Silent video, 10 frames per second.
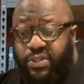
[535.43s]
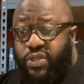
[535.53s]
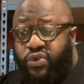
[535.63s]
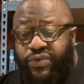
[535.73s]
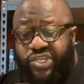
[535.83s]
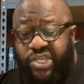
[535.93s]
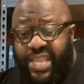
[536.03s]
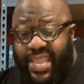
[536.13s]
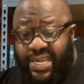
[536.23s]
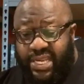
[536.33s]

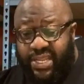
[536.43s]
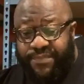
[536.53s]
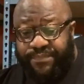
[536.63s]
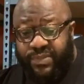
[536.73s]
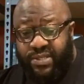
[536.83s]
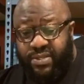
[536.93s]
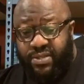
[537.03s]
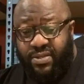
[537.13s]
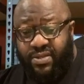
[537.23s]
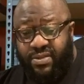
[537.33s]
Christianity
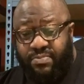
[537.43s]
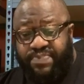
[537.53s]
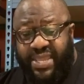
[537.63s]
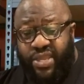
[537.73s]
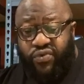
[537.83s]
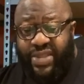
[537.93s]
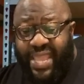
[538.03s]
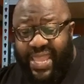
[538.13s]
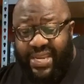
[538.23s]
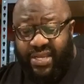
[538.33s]
being
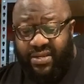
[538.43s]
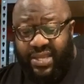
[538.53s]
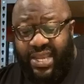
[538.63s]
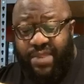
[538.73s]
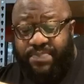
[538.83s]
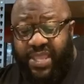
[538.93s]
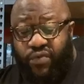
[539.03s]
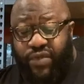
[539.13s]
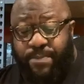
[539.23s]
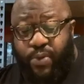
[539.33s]
created and it being
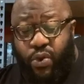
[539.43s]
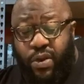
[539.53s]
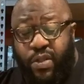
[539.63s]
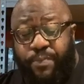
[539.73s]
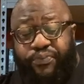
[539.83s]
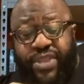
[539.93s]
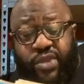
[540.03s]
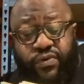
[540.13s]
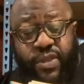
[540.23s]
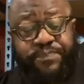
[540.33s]
reborn,
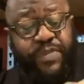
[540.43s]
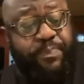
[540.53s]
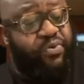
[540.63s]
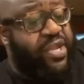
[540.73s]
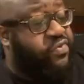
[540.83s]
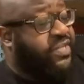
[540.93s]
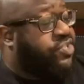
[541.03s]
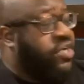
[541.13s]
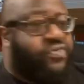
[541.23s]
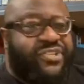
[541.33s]

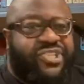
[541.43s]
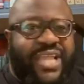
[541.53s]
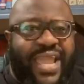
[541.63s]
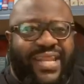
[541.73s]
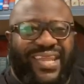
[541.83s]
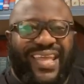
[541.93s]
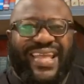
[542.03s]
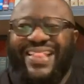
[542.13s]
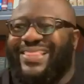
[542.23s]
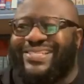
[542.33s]
pre-Christian Christianity.
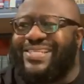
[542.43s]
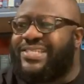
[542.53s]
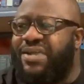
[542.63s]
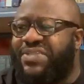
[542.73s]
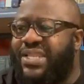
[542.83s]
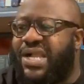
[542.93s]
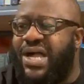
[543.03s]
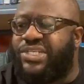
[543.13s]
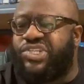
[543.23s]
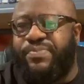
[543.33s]
This is stuff that the
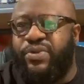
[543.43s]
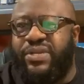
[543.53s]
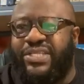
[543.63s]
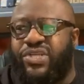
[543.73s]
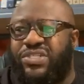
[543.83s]
conscious community talks